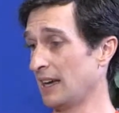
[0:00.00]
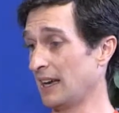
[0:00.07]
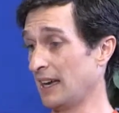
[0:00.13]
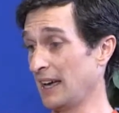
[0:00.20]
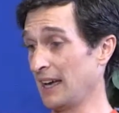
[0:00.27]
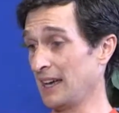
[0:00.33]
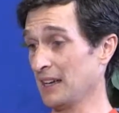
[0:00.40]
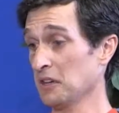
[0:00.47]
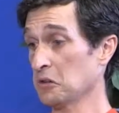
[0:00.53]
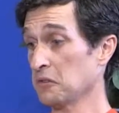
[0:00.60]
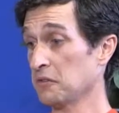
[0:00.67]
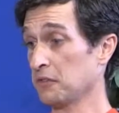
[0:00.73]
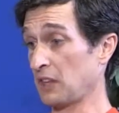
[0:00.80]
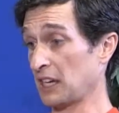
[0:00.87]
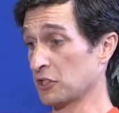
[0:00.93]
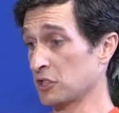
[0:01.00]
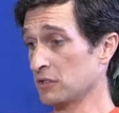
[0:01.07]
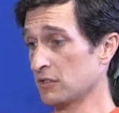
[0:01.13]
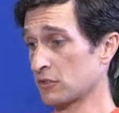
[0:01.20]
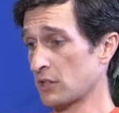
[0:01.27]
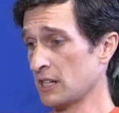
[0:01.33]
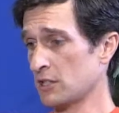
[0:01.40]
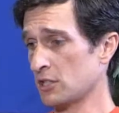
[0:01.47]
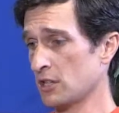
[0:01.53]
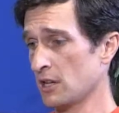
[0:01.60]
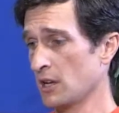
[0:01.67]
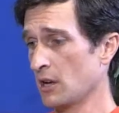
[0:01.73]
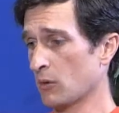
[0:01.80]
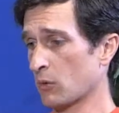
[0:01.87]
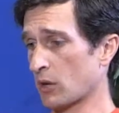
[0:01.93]
a flexion stretch,
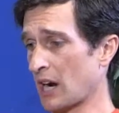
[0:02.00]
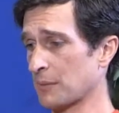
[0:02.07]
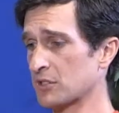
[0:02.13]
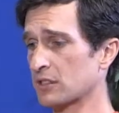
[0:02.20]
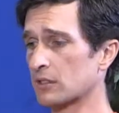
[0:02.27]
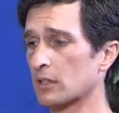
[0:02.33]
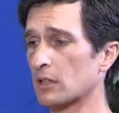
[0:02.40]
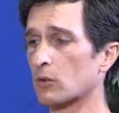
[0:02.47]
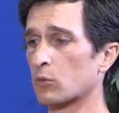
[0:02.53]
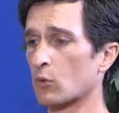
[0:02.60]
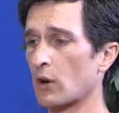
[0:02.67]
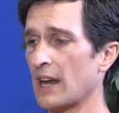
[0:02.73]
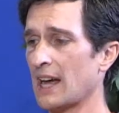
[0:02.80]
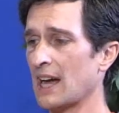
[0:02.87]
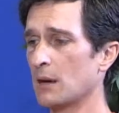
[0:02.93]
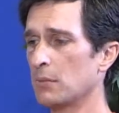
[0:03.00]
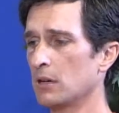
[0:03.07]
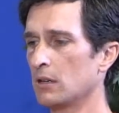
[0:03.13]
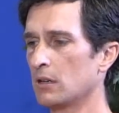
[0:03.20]
where I'm just going to grab